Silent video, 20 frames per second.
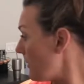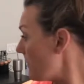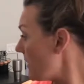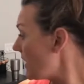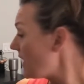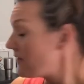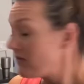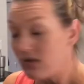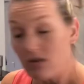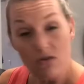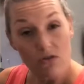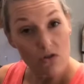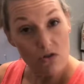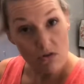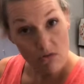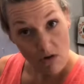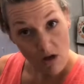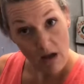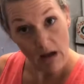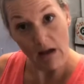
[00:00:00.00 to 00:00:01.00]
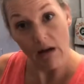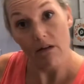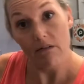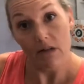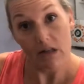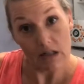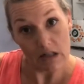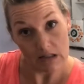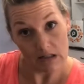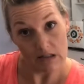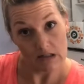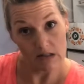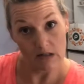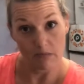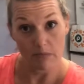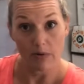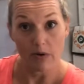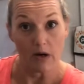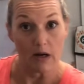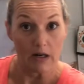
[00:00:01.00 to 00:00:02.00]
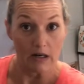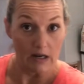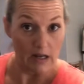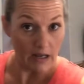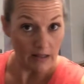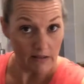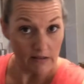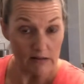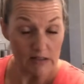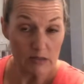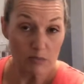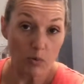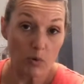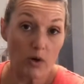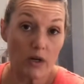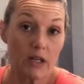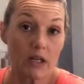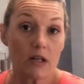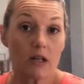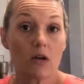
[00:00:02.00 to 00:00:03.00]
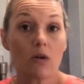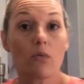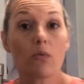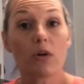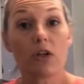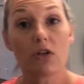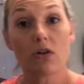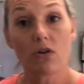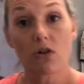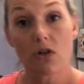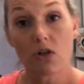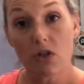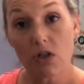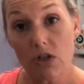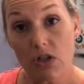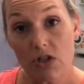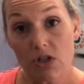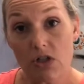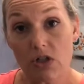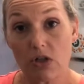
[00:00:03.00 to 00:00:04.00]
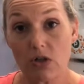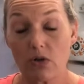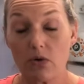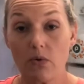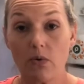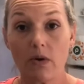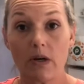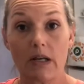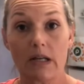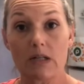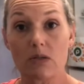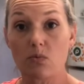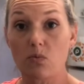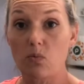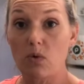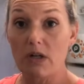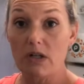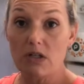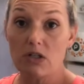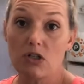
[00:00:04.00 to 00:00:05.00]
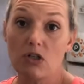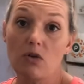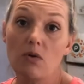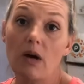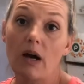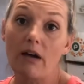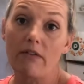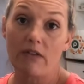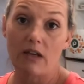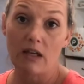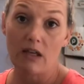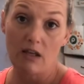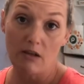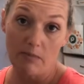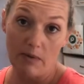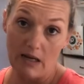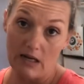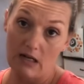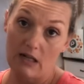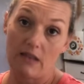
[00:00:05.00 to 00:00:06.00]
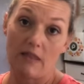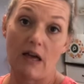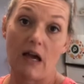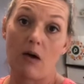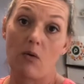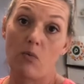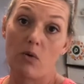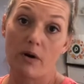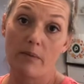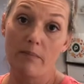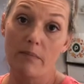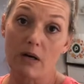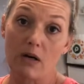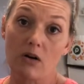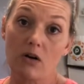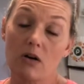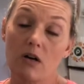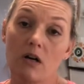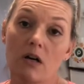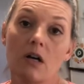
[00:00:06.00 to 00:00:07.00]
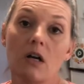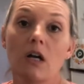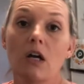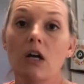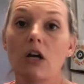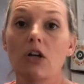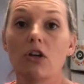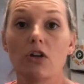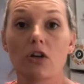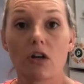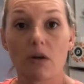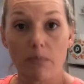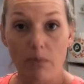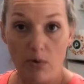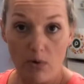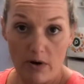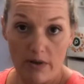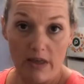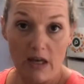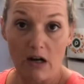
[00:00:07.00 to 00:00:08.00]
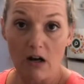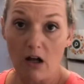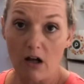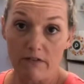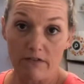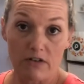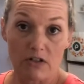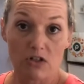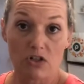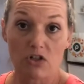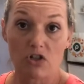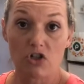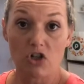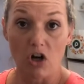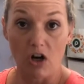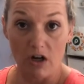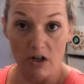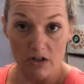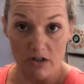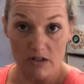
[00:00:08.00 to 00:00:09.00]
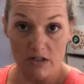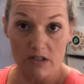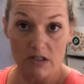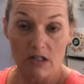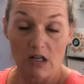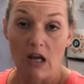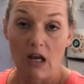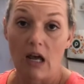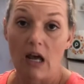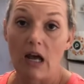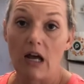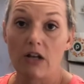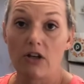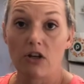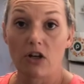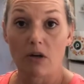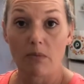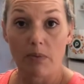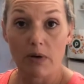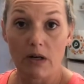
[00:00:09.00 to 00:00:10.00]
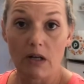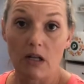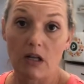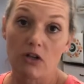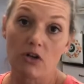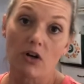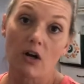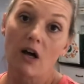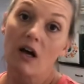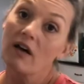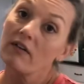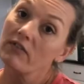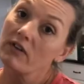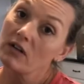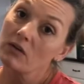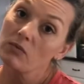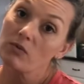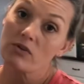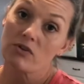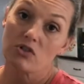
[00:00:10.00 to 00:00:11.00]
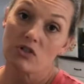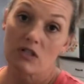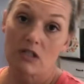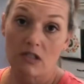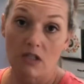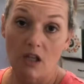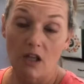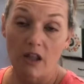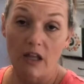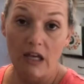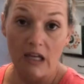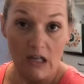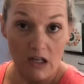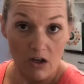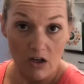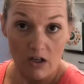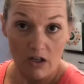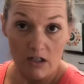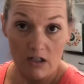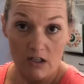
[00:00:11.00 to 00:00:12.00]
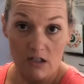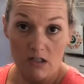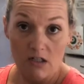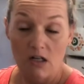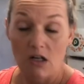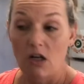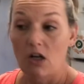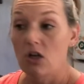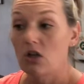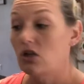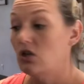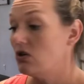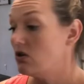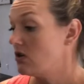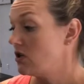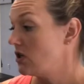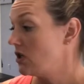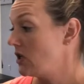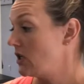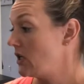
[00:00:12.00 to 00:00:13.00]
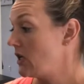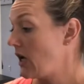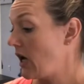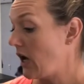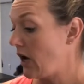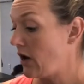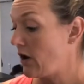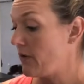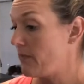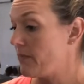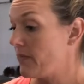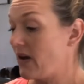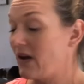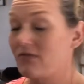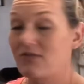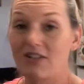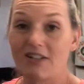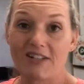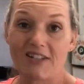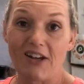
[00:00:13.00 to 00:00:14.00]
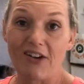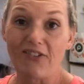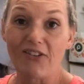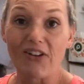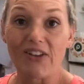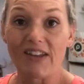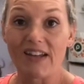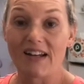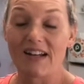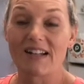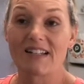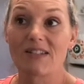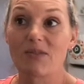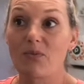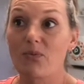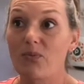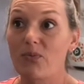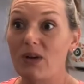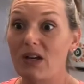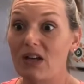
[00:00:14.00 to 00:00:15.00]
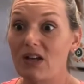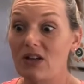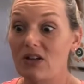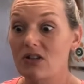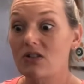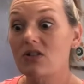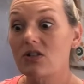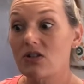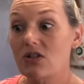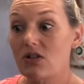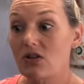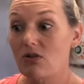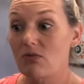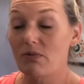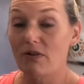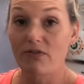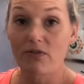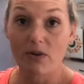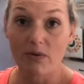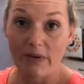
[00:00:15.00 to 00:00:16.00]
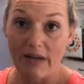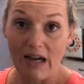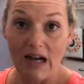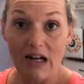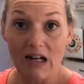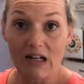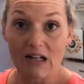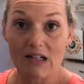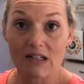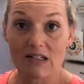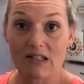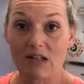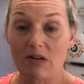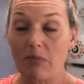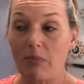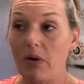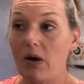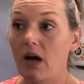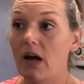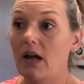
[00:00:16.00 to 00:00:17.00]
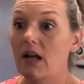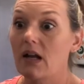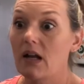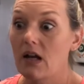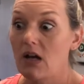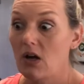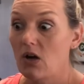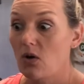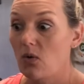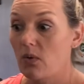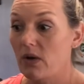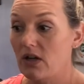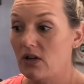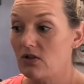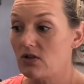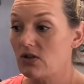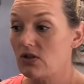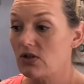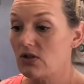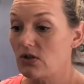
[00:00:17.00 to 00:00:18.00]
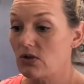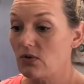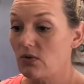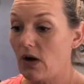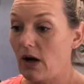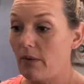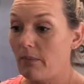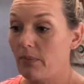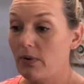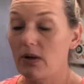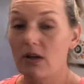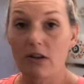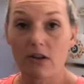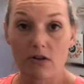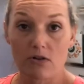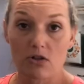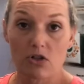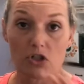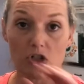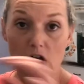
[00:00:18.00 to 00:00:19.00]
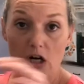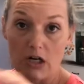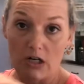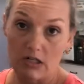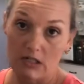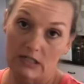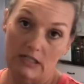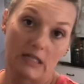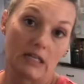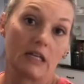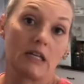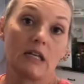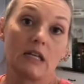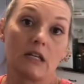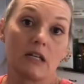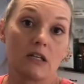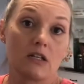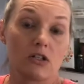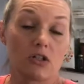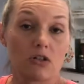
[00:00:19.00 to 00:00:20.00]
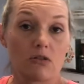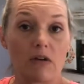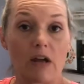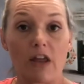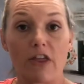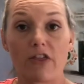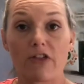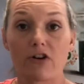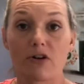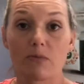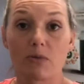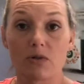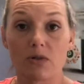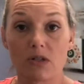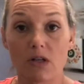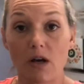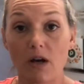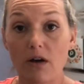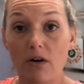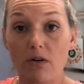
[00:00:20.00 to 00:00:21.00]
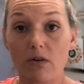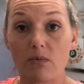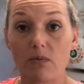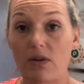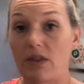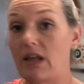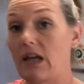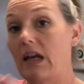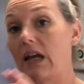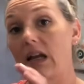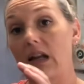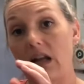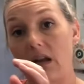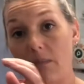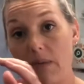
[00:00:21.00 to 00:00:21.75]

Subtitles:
If you do not have an Instant Pot, at this point, what you could do is once you have incubated that warm milk, you could pour that off into jars and you can put it in your oven with just the light on. You could, I've done several things. We used to, before we had an Instant Pot, we used to put those jars into a thermal tote with a heating